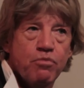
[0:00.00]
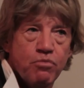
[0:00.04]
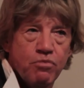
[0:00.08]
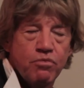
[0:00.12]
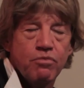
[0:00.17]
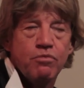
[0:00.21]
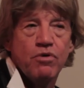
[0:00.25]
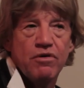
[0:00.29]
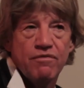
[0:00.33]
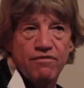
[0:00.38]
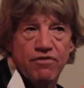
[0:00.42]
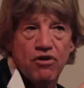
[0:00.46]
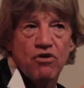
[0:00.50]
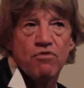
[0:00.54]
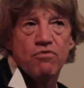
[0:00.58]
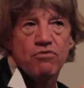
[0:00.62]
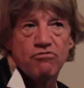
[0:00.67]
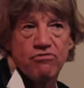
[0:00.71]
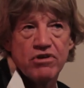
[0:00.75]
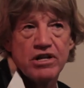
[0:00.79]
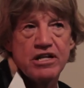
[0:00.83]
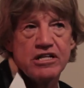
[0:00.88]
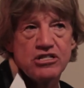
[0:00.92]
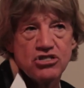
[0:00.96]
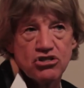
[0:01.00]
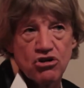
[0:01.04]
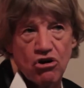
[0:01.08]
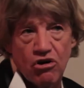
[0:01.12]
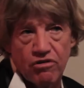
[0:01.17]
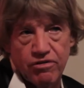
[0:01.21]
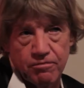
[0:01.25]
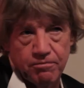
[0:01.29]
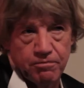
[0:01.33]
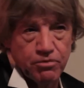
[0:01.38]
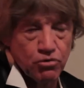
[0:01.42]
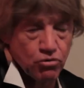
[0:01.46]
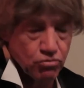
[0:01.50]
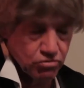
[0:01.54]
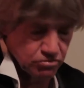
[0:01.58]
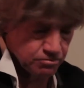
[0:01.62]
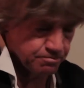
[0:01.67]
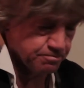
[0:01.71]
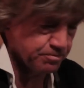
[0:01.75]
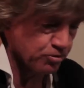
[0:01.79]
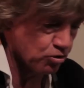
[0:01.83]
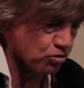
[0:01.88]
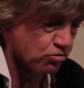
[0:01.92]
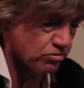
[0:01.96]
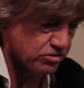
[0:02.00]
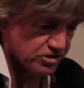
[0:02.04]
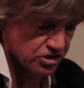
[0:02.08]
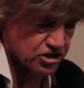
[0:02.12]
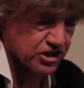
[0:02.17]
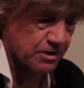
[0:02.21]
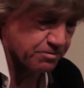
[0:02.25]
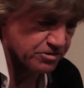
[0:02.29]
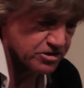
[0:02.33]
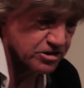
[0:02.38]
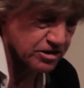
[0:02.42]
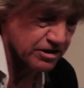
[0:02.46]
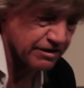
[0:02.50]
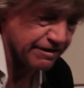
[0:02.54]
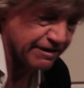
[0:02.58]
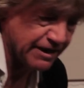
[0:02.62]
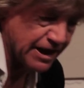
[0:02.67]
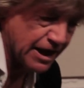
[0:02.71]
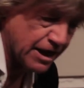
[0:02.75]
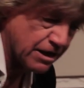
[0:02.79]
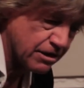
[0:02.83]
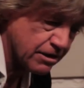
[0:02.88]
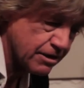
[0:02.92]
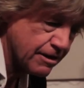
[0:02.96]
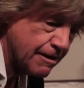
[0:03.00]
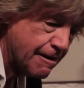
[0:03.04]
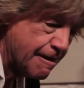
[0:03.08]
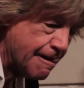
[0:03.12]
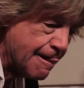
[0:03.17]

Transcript: were involved with Ridley Scott that bought Shepperton in the end.